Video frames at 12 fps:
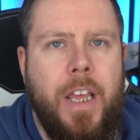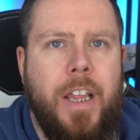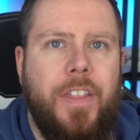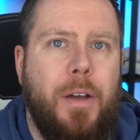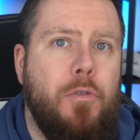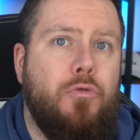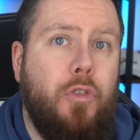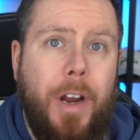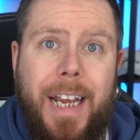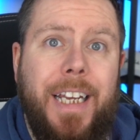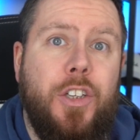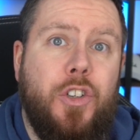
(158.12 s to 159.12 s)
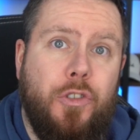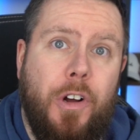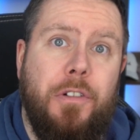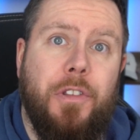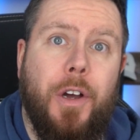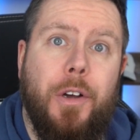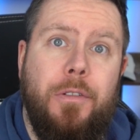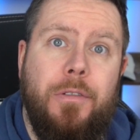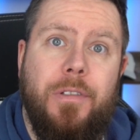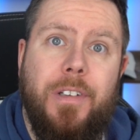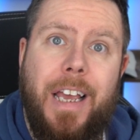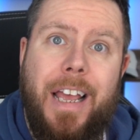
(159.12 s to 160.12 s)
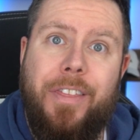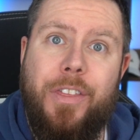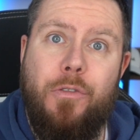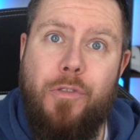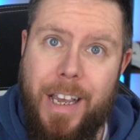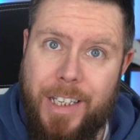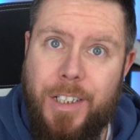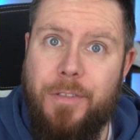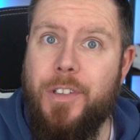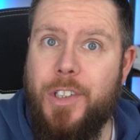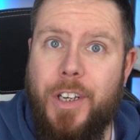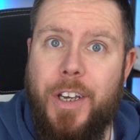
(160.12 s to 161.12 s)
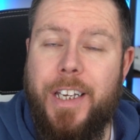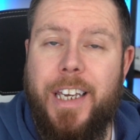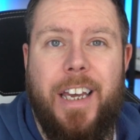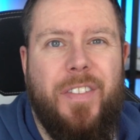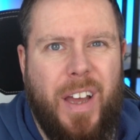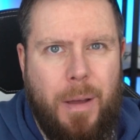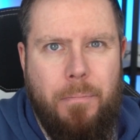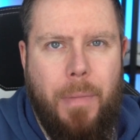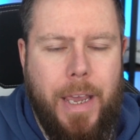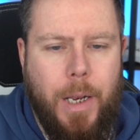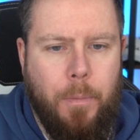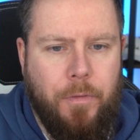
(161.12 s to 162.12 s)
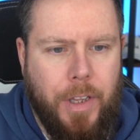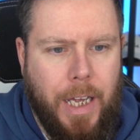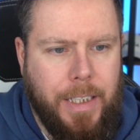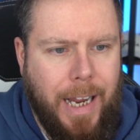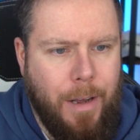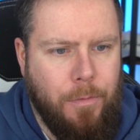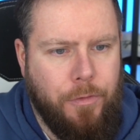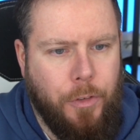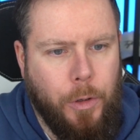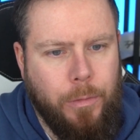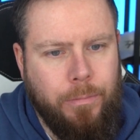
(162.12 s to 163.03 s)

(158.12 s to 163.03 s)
They were really strong, though, in the rest of the circuit, and that made up for their downfall.